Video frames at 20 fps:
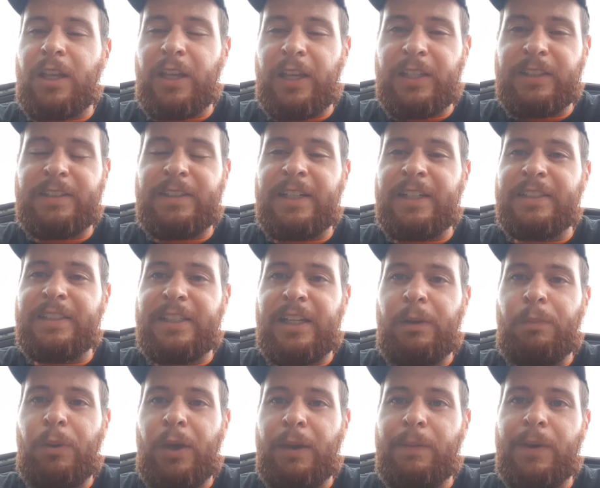East
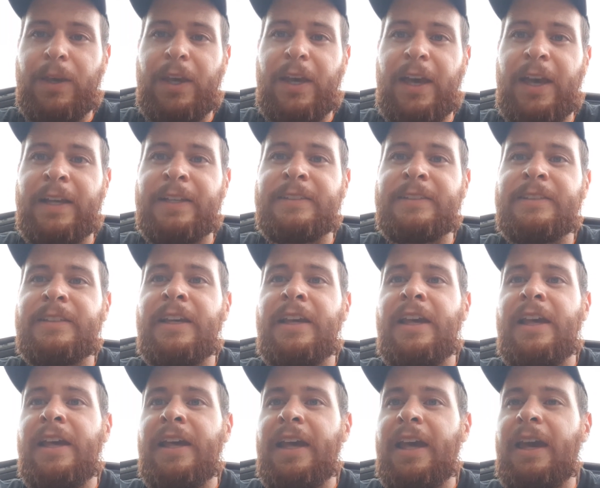Tennessee PBS
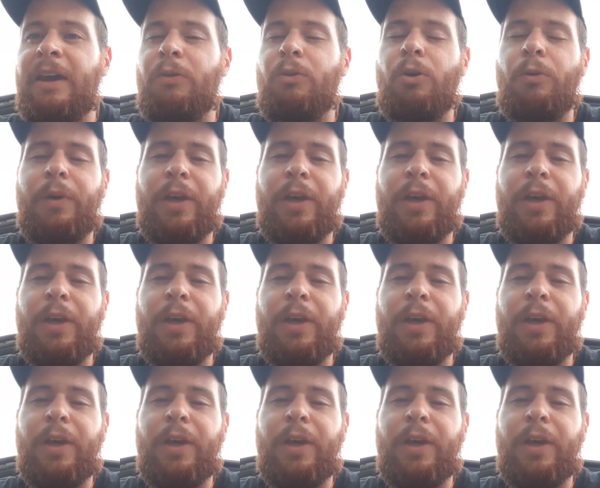it will